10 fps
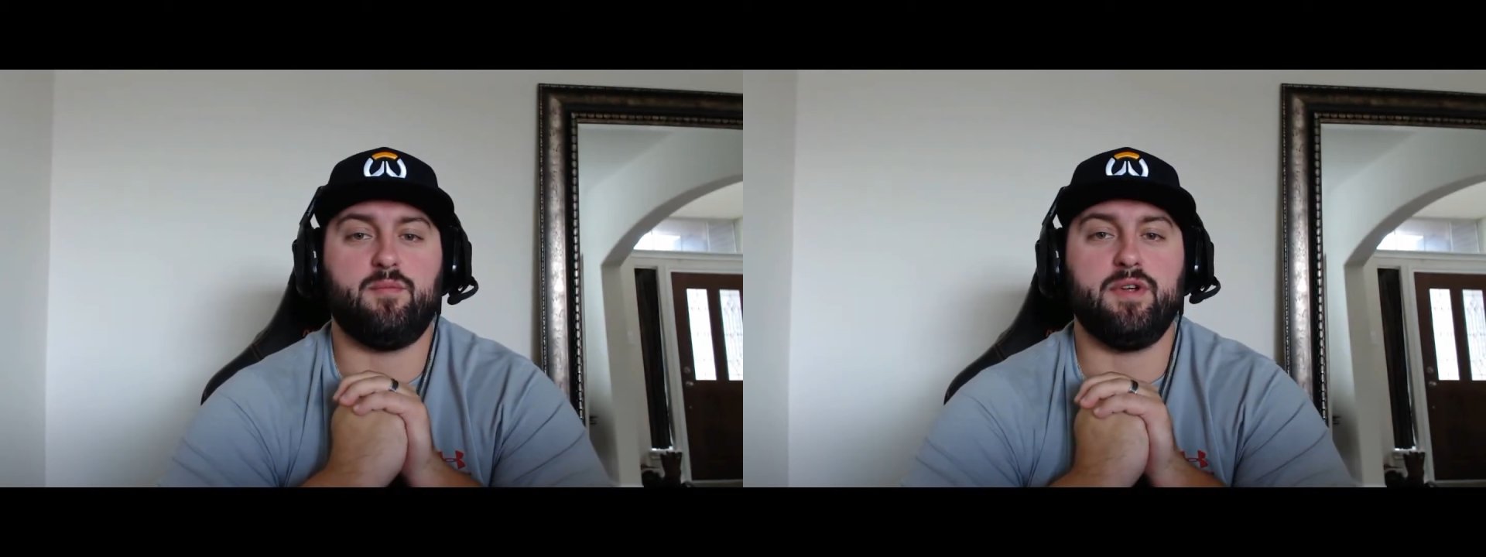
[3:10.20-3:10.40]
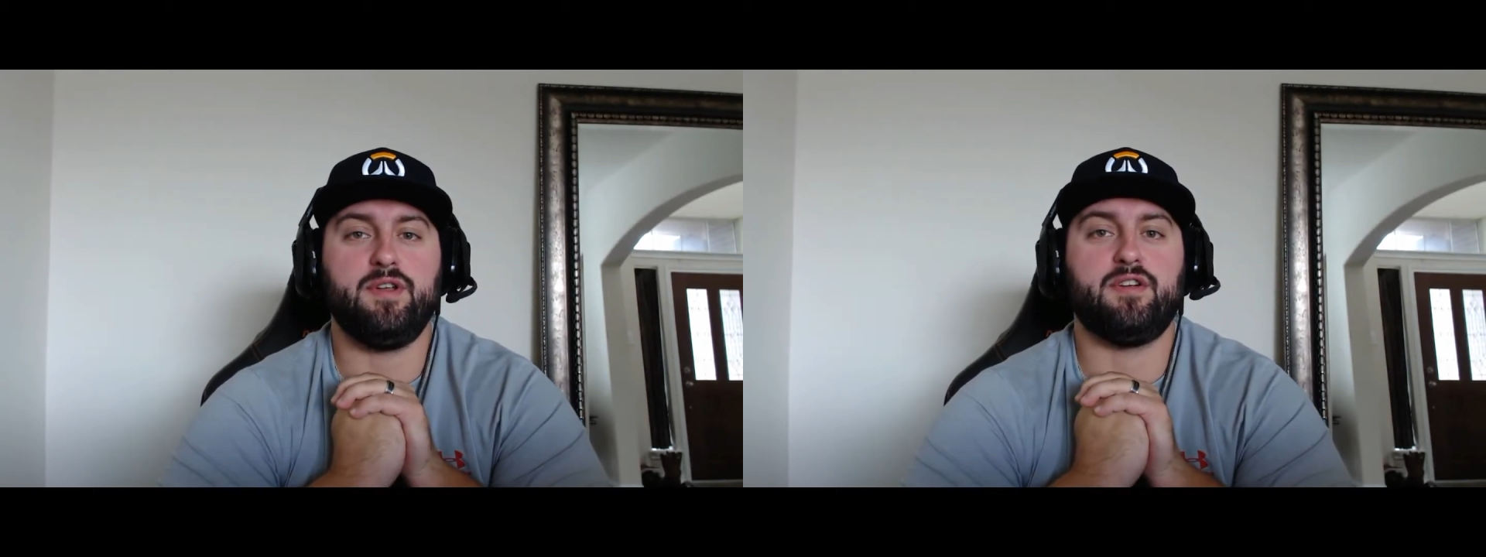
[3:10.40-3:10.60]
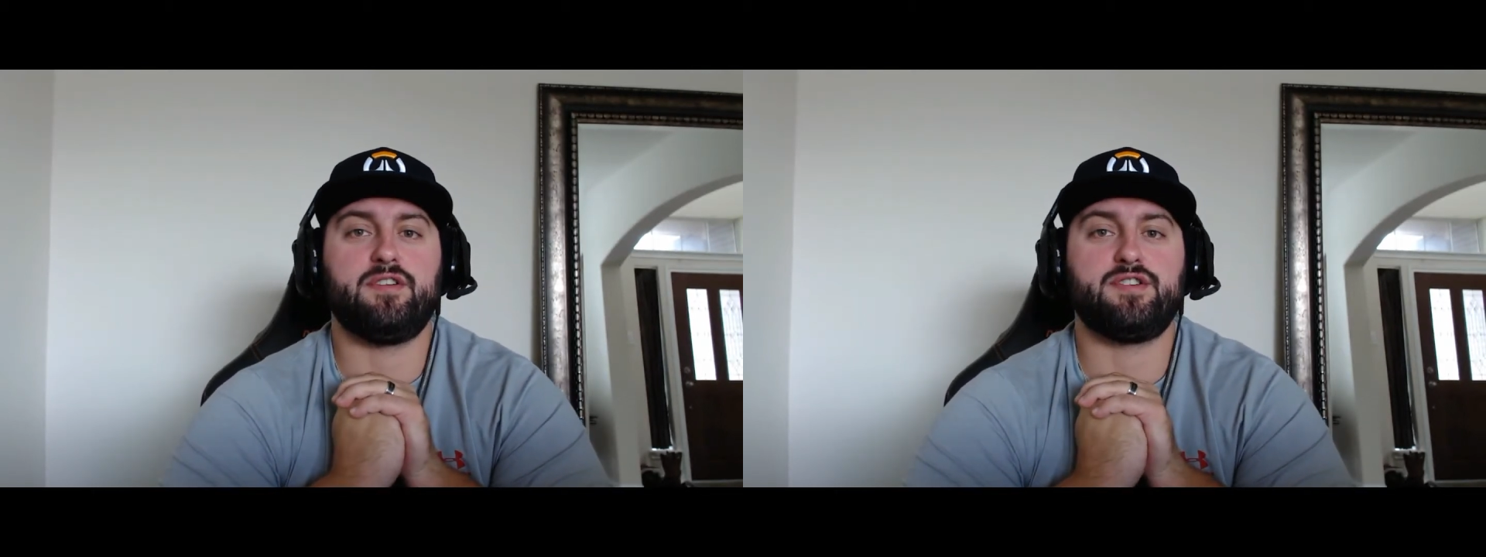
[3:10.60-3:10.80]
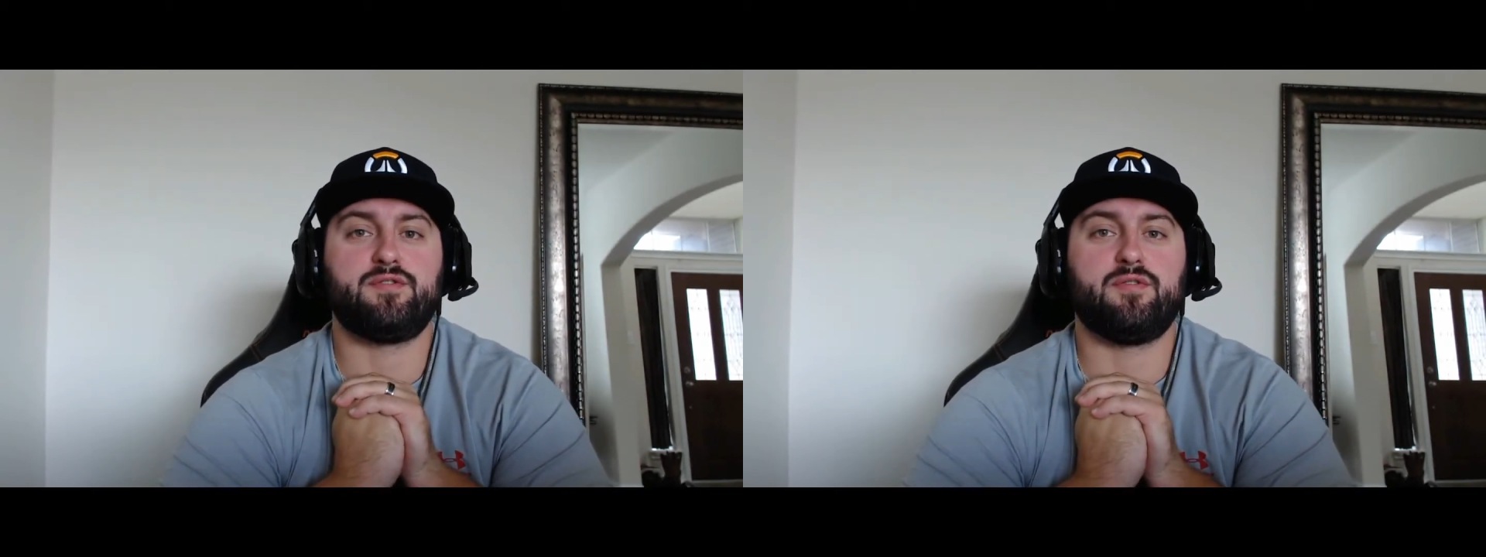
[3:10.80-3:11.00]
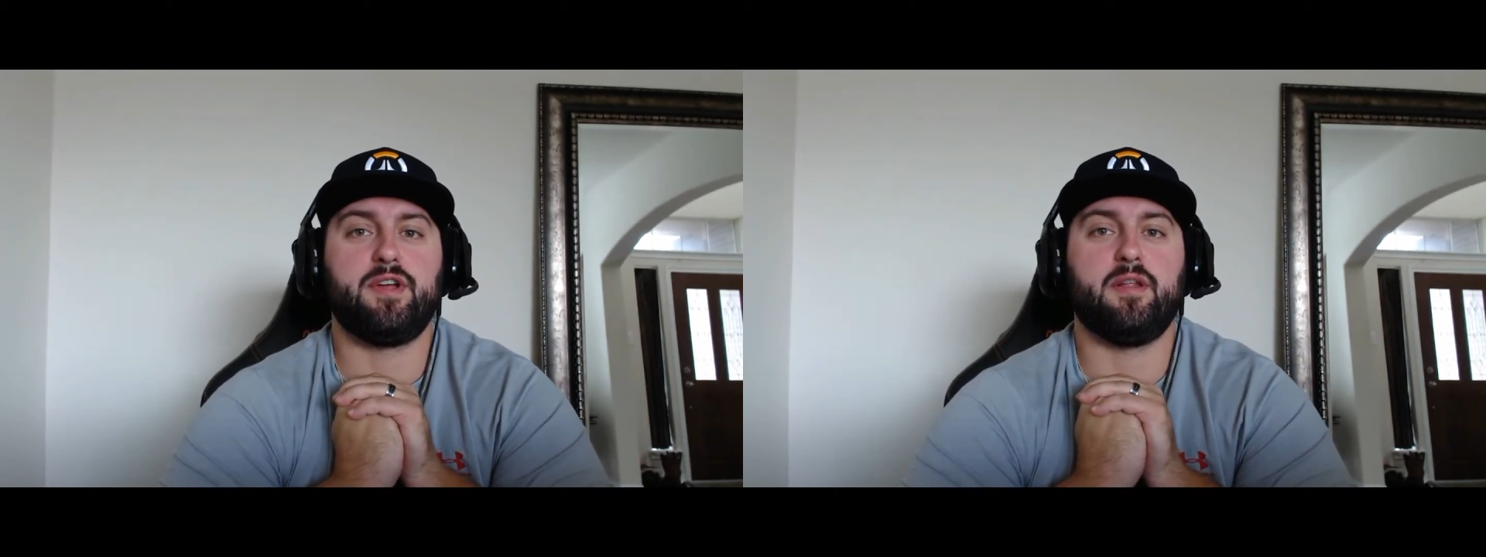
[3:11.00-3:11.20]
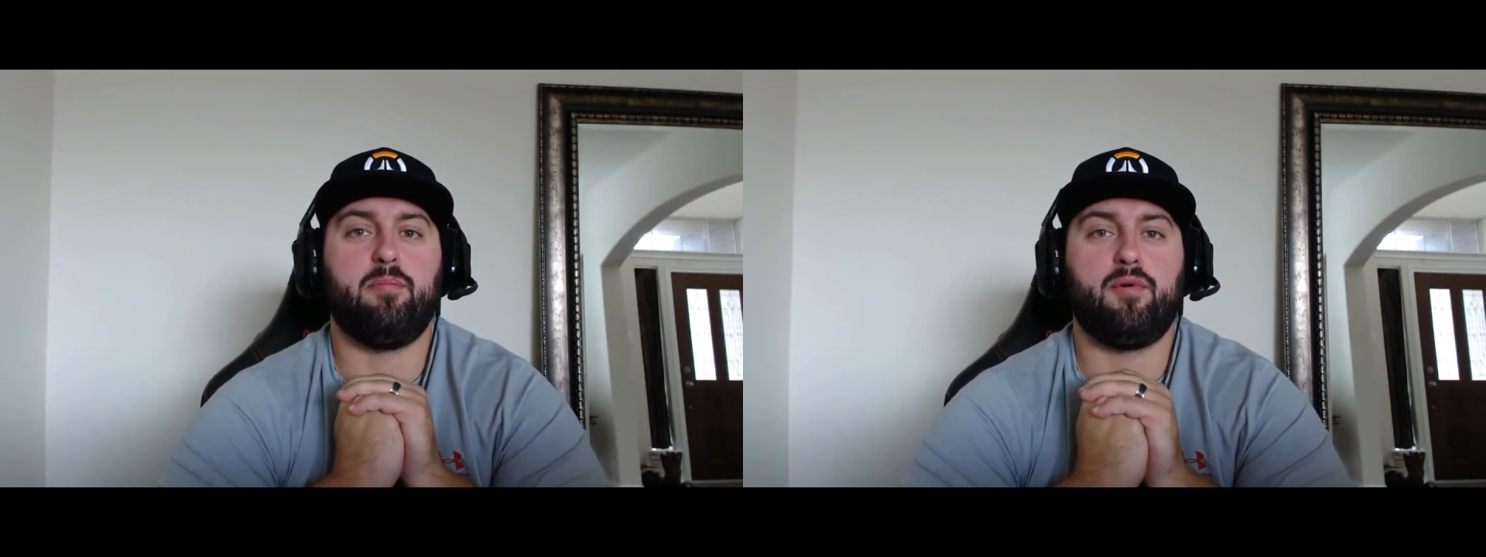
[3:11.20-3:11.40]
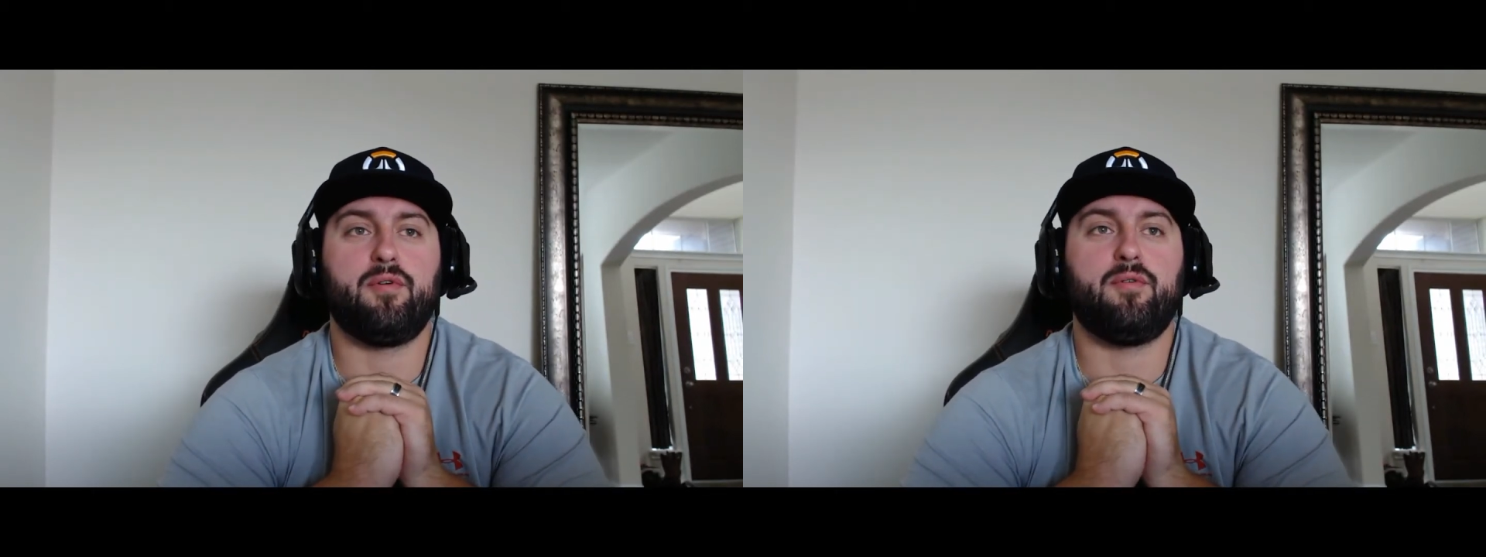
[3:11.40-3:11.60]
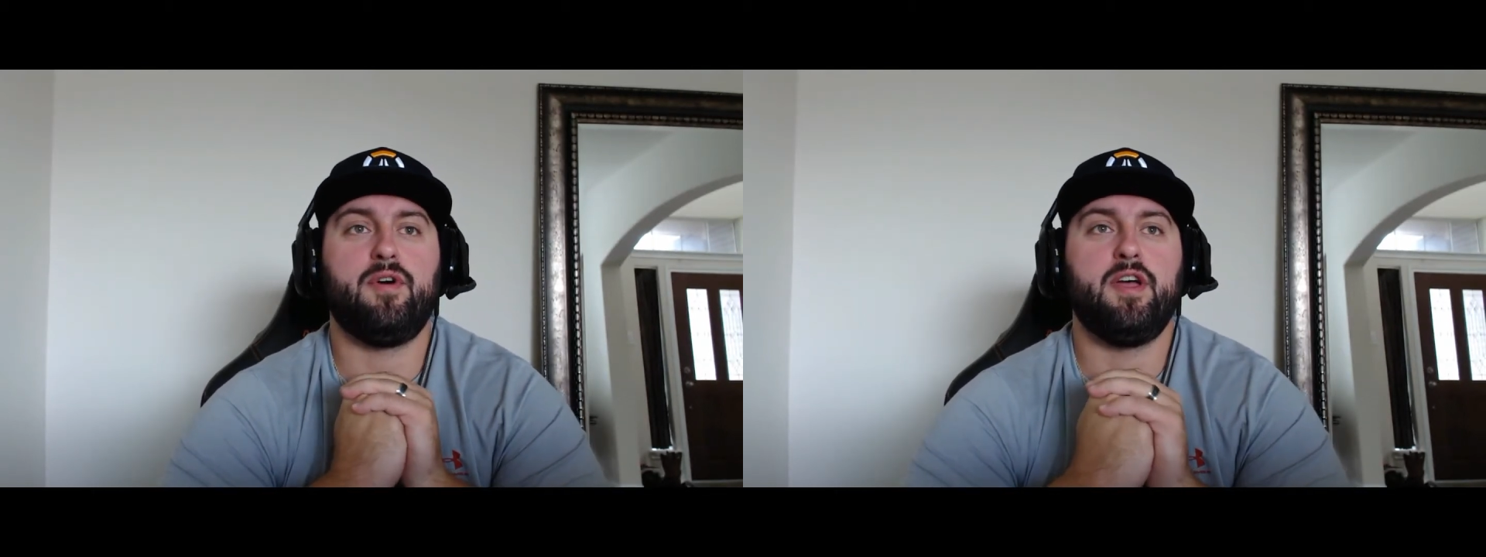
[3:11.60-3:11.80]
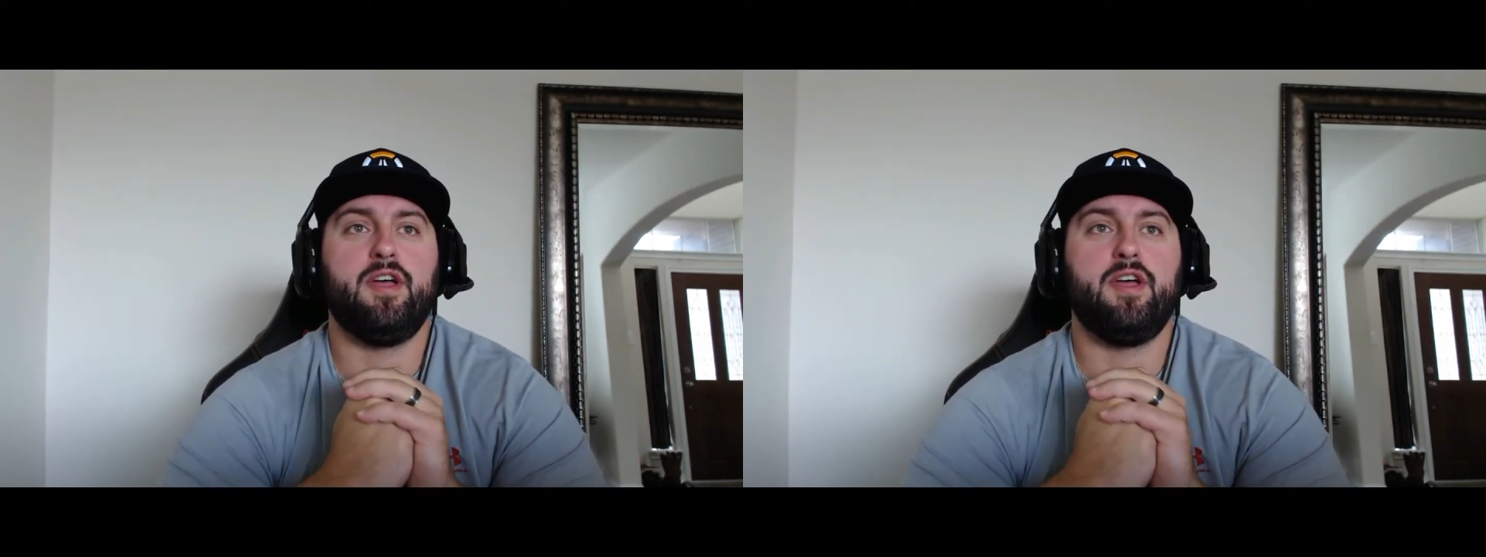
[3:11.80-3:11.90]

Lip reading: when you're destroying the portal,